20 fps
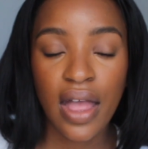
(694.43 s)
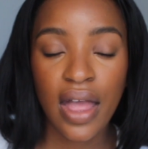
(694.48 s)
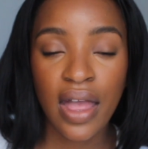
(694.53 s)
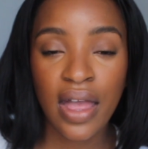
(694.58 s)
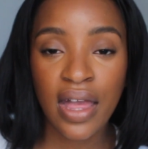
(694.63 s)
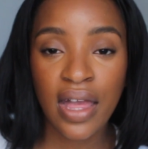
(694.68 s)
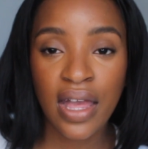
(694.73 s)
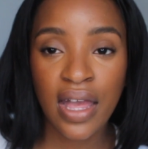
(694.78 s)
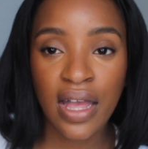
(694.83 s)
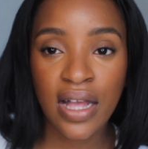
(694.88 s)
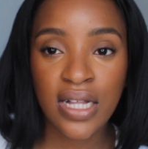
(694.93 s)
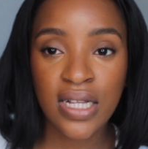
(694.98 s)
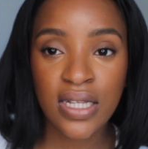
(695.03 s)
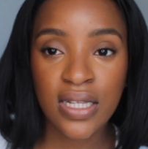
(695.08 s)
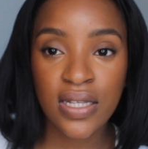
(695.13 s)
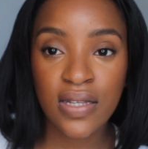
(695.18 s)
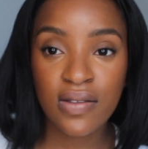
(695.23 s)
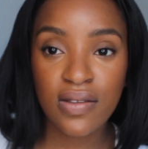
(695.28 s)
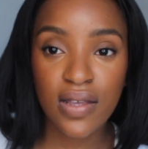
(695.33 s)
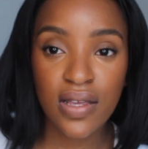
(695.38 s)

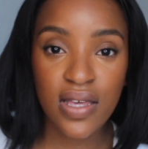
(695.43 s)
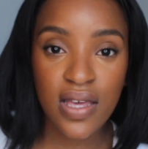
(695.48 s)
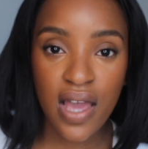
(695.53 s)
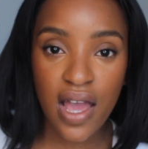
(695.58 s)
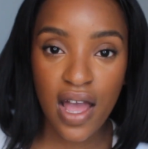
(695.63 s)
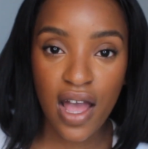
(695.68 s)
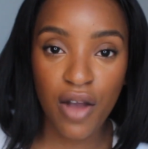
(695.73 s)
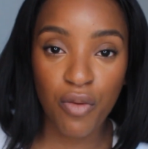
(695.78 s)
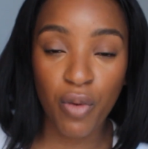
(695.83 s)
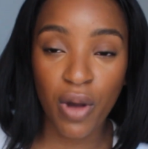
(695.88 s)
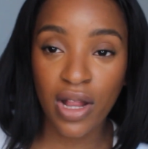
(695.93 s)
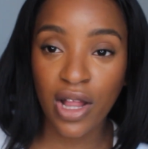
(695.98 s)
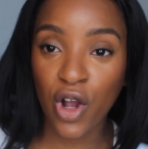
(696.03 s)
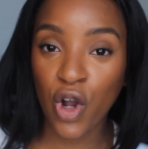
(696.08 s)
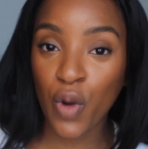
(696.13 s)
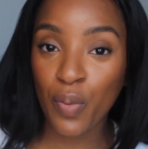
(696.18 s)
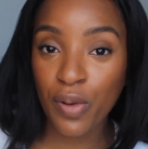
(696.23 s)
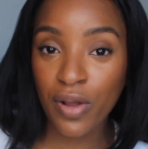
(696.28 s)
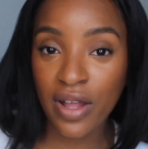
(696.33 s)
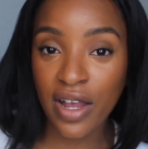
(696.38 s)
And yeah, well, I
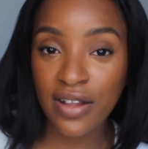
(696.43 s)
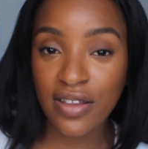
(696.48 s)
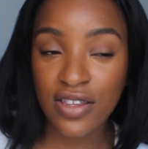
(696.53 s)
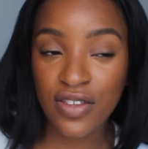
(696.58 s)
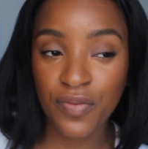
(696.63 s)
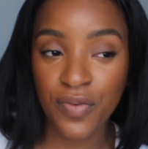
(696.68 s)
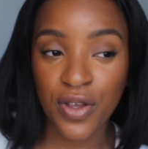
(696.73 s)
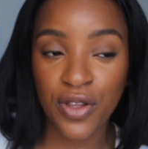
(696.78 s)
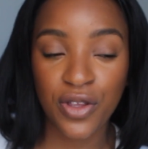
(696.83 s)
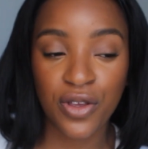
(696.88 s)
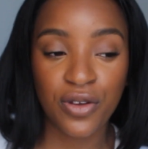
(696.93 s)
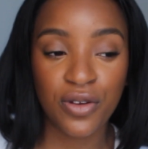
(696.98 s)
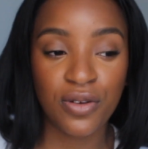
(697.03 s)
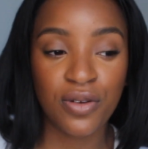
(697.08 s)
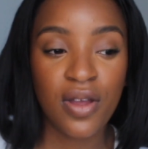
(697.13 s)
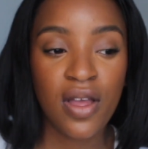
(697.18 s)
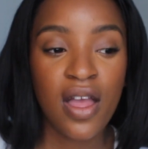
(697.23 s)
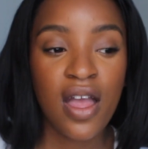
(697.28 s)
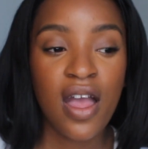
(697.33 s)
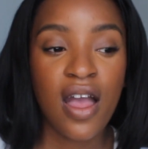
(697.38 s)
hope you like this
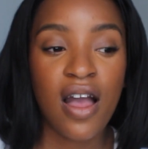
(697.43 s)
video.